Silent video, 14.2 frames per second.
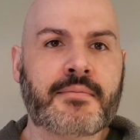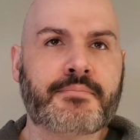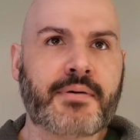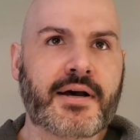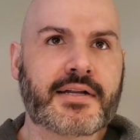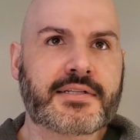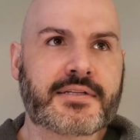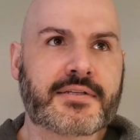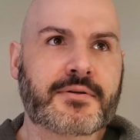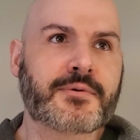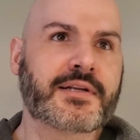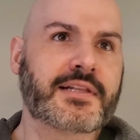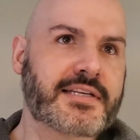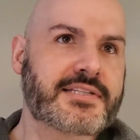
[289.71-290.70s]
But
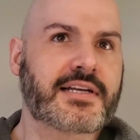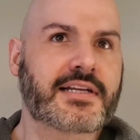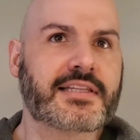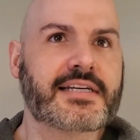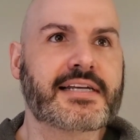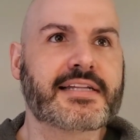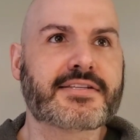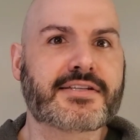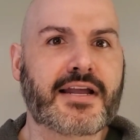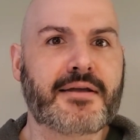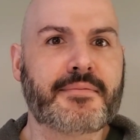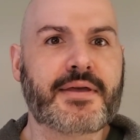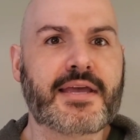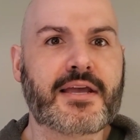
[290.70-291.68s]
realistically, it's going
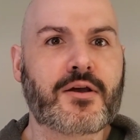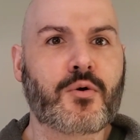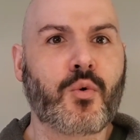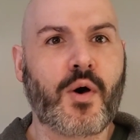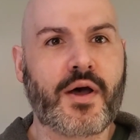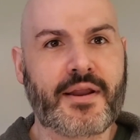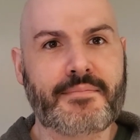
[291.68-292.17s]
to be quite